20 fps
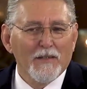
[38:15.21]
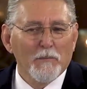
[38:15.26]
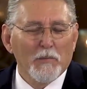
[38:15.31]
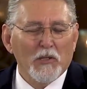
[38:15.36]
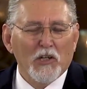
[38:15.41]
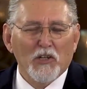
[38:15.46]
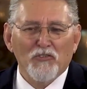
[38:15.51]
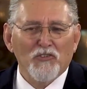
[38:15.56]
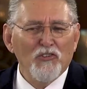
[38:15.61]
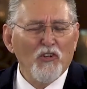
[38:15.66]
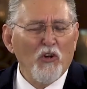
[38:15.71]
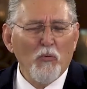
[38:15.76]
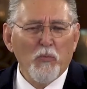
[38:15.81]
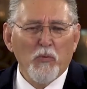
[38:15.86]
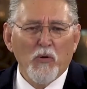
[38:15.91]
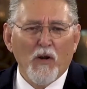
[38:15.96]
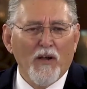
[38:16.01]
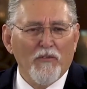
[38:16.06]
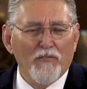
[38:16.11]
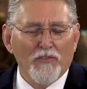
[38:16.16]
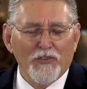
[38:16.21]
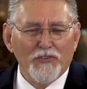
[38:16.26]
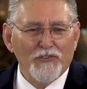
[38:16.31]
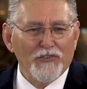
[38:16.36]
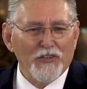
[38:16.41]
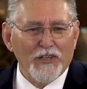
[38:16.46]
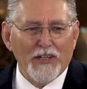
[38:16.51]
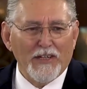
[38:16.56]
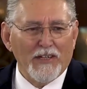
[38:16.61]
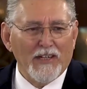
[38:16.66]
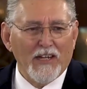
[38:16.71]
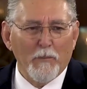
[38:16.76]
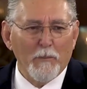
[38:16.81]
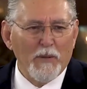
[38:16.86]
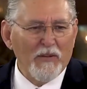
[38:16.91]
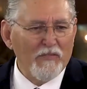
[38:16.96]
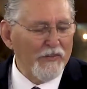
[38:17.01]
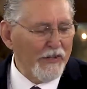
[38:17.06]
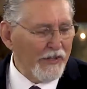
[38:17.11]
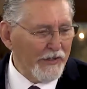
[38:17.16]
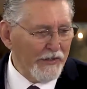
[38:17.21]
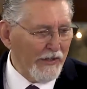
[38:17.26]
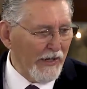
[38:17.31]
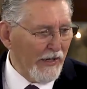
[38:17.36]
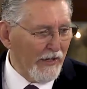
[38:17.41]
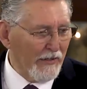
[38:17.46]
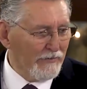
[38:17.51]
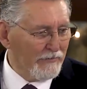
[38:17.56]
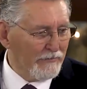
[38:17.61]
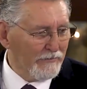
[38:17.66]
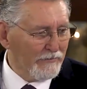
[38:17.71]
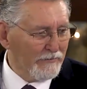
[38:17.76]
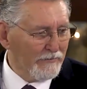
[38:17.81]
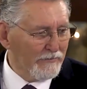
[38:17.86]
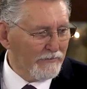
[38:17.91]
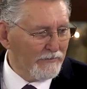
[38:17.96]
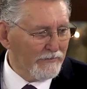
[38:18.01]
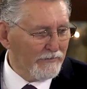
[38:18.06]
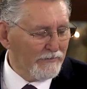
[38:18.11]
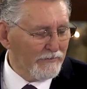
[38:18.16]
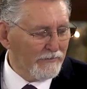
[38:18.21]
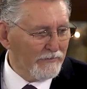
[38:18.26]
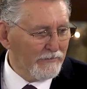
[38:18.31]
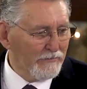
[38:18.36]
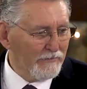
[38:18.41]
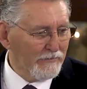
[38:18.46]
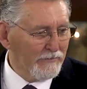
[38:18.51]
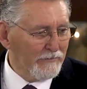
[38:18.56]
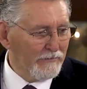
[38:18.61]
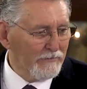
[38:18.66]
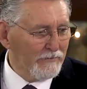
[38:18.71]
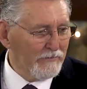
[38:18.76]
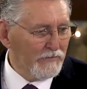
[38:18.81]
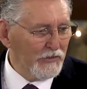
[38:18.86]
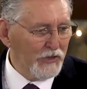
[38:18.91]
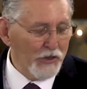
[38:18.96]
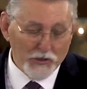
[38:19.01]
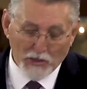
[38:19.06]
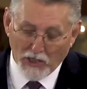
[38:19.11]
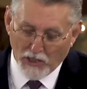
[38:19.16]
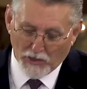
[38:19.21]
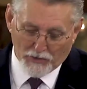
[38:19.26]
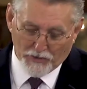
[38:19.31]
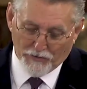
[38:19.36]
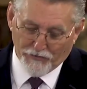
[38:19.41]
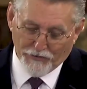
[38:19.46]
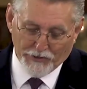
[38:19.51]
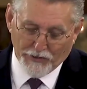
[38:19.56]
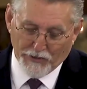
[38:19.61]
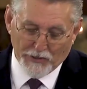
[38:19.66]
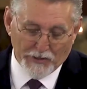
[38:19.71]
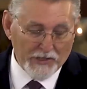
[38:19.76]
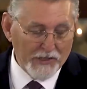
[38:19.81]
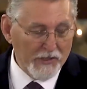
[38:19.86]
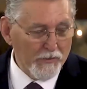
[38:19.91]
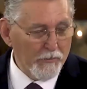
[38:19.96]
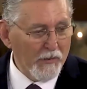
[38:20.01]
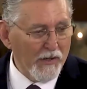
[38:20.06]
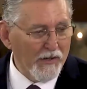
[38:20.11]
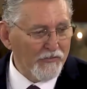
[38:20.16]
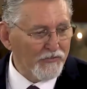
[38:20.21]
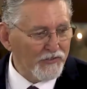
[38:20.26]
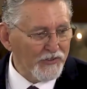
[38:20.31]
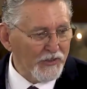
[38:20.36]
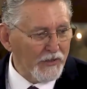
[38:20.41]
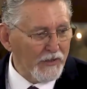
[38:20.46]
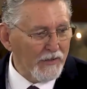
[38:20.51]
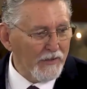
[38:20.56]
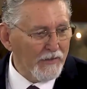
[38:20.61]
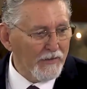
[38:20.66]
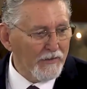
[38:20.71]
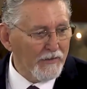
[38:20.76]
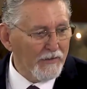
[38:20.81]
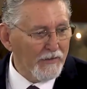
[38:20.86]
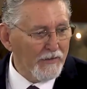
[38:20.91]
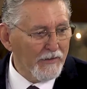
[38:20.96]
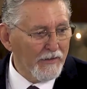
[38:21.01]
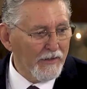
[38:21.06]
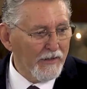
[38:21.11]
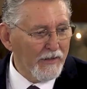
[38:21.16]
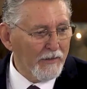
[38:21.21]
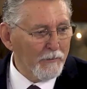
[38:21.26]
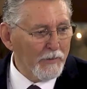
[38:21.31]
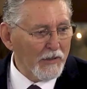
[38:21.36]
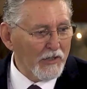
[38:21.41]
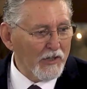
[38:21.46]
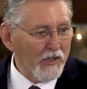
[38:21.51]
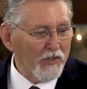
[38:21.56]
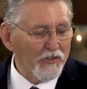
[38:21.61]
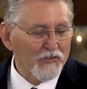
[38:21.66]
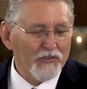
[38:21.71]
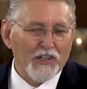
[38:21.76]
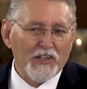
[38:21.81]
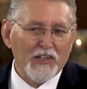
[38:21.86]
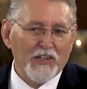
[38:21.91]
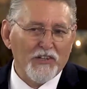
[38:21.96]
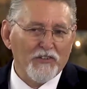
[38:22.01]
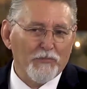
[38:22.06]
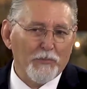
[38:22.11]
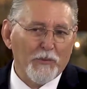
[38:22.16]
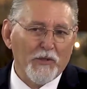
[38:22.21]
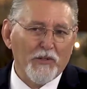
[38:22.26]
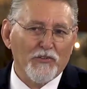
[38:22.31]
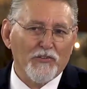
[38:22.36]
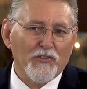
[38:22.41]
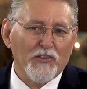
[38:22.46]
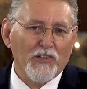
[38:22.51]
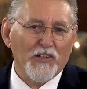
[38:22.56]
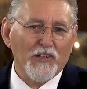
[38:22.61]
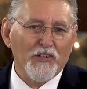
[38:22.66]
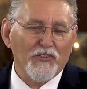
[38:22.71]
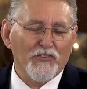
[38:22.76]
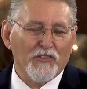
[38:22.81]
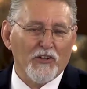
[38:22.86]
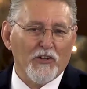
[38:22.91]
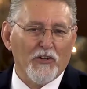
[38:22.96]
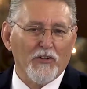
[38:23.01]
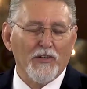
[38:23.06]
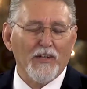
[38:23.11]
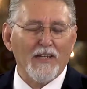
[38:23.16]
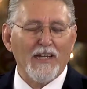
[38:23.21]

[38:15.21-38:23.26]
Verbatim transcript: Because no prophecy can be figured out. You're not going to figure out any prophecy because it is spiritually discerned.